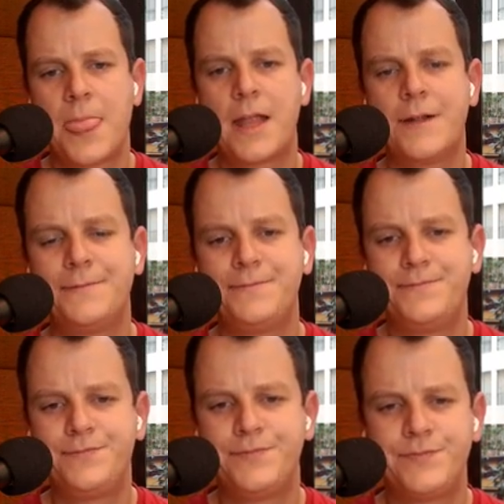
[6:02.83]

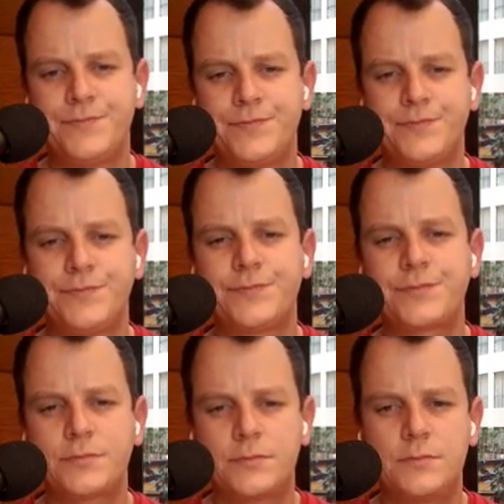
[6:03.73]

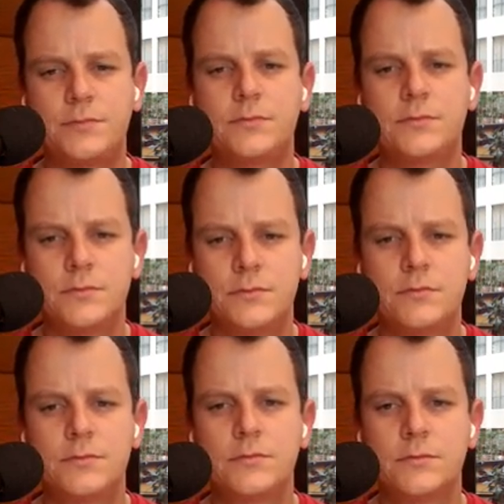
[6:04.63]

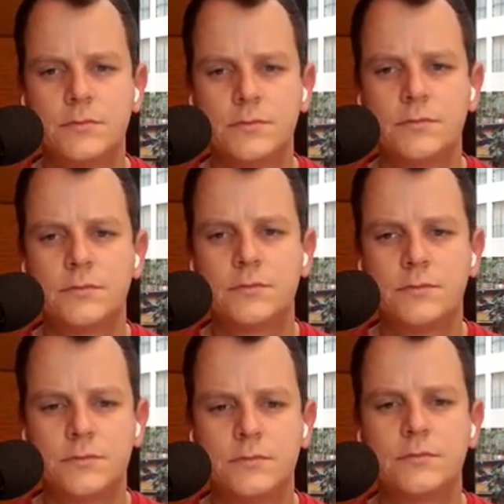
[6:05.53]

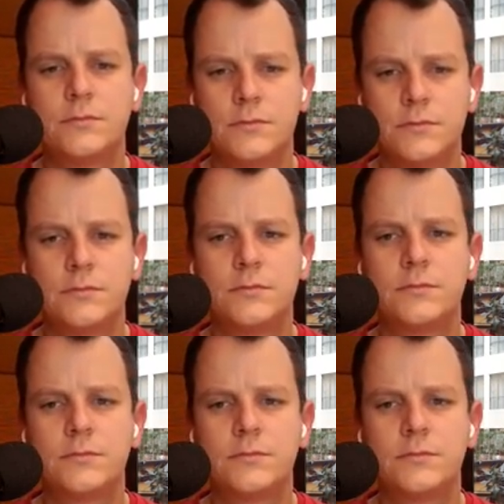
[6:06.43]
(silent)